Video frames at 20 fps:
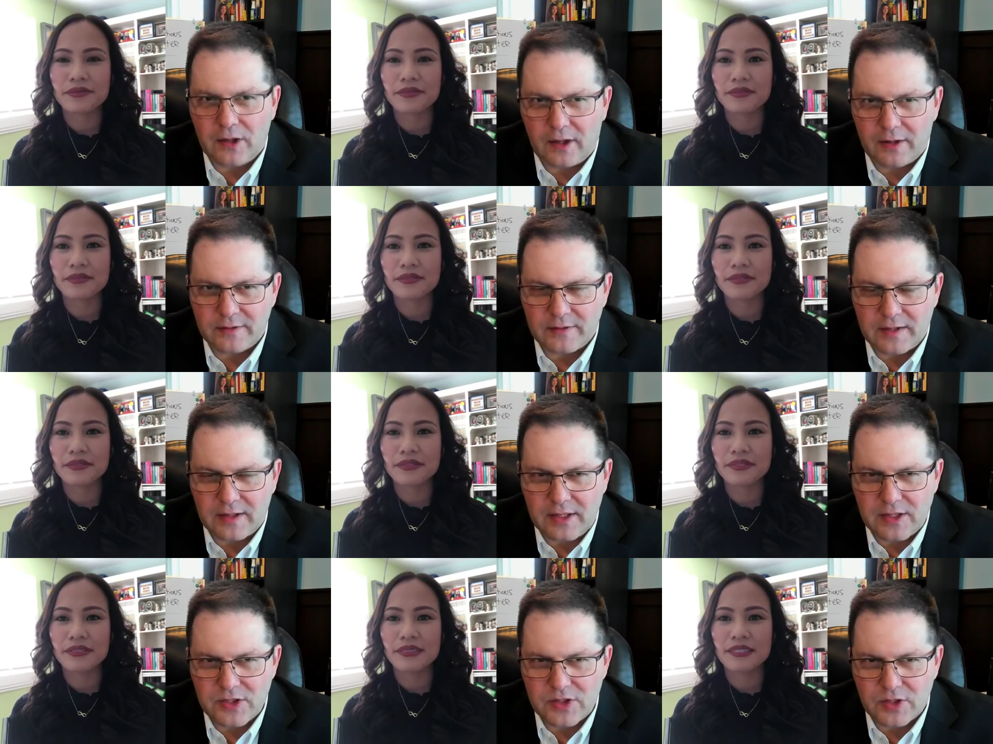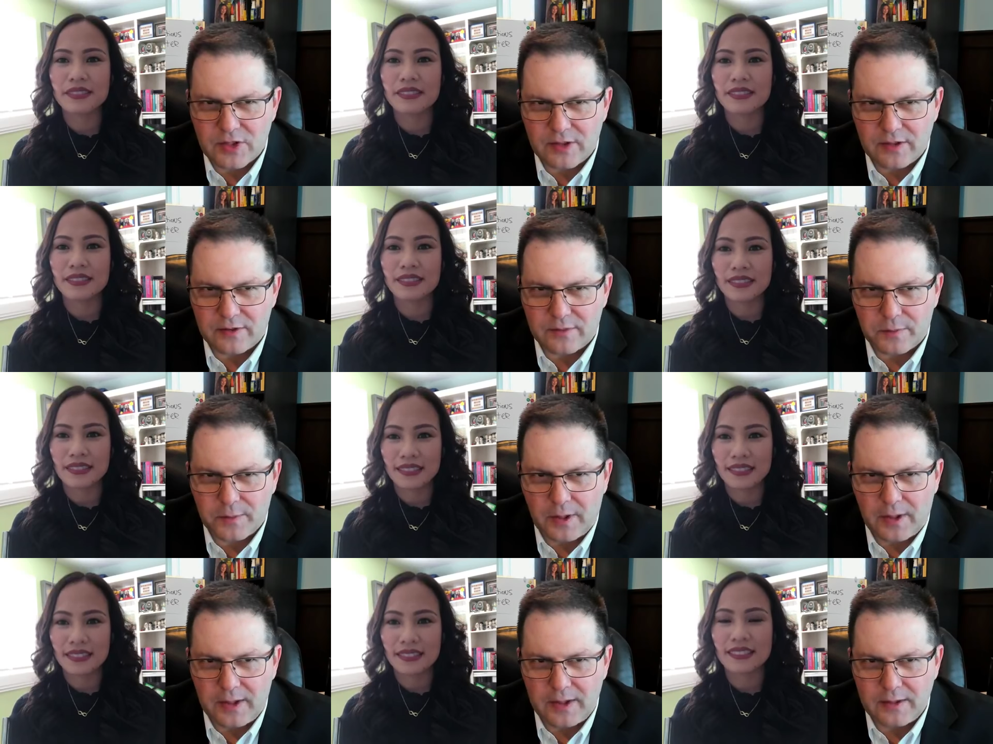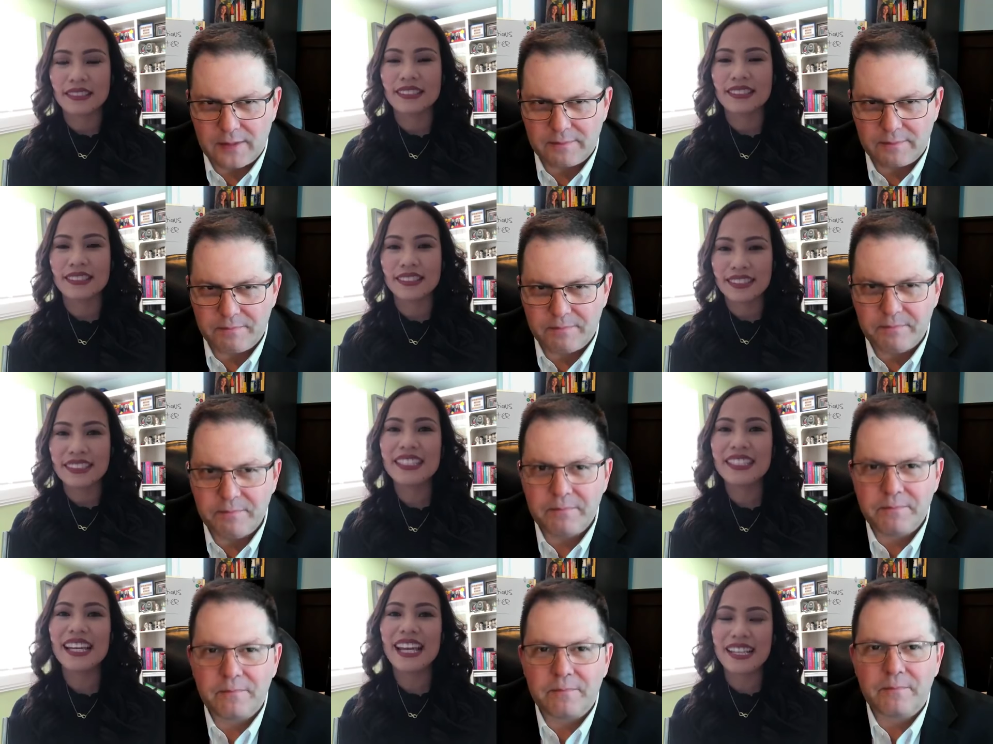Speaker 1: Los Angeles, right?
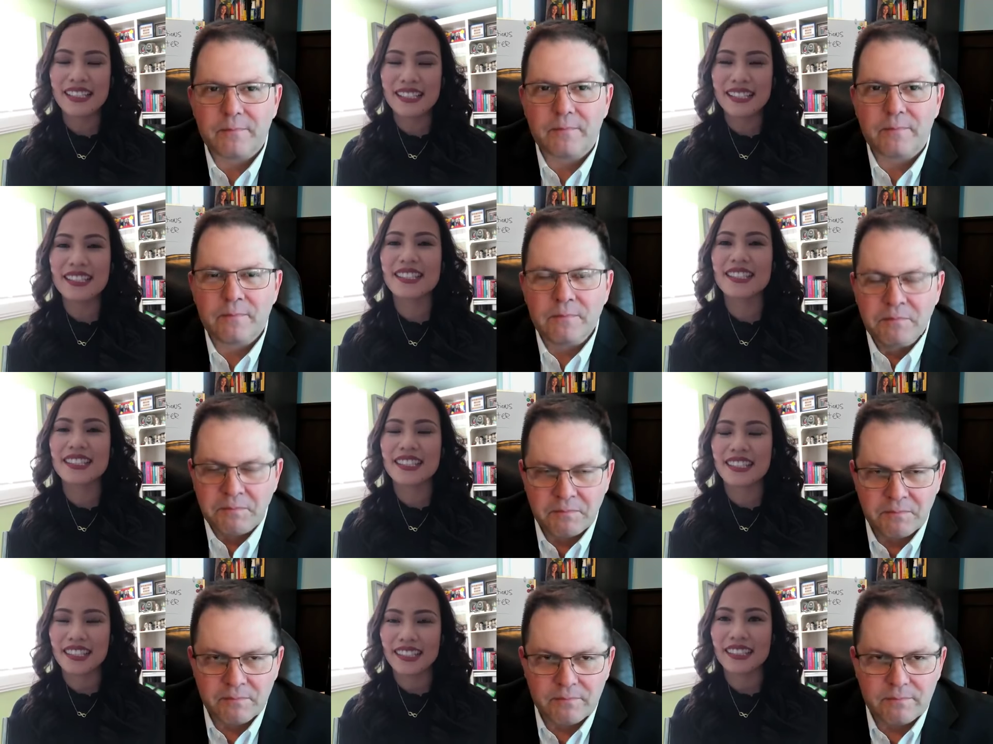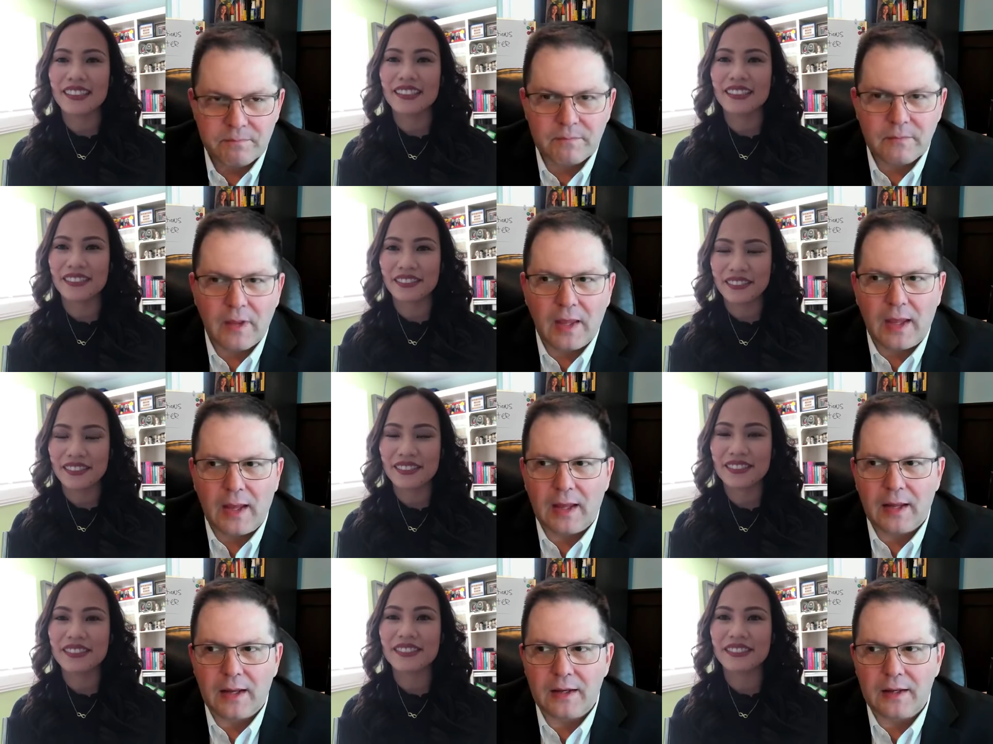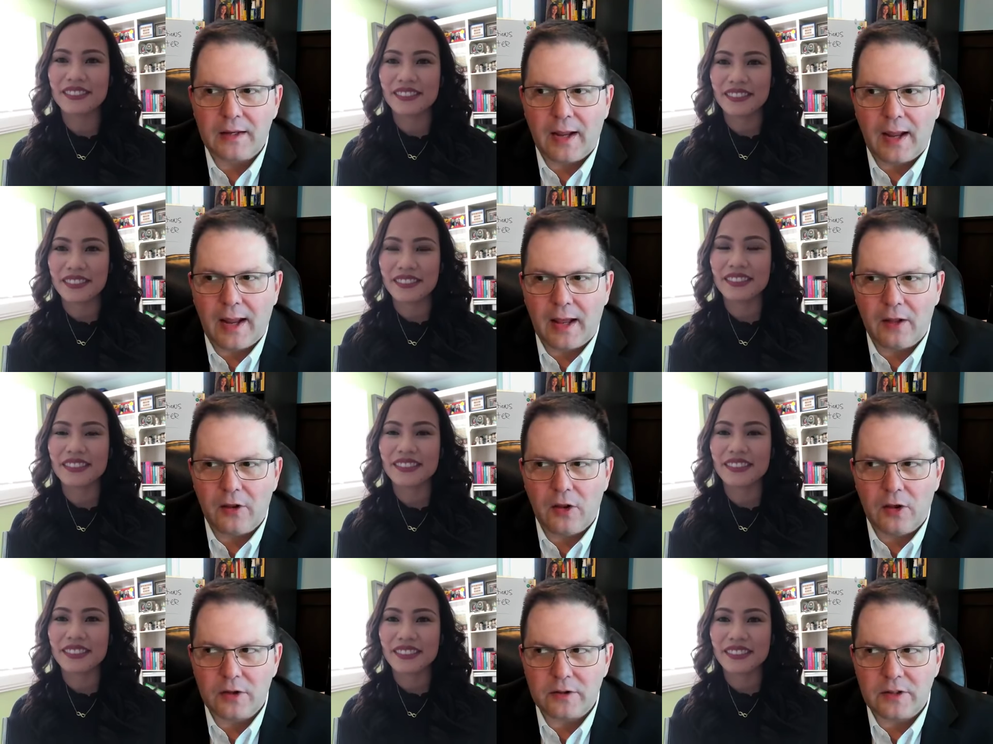Yes. And
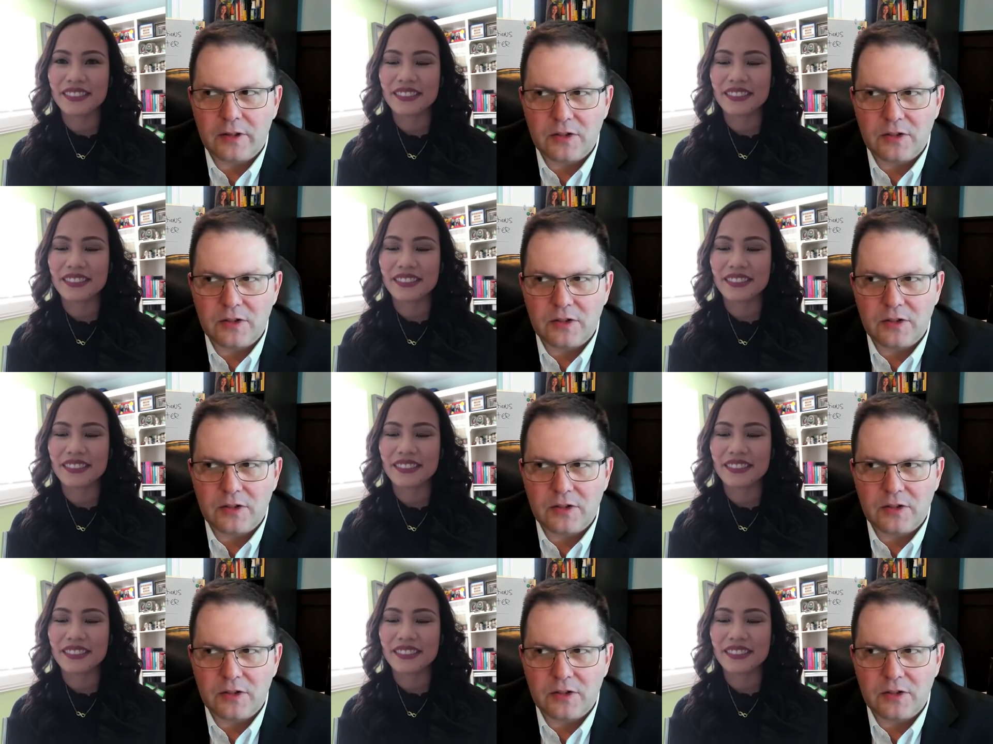how long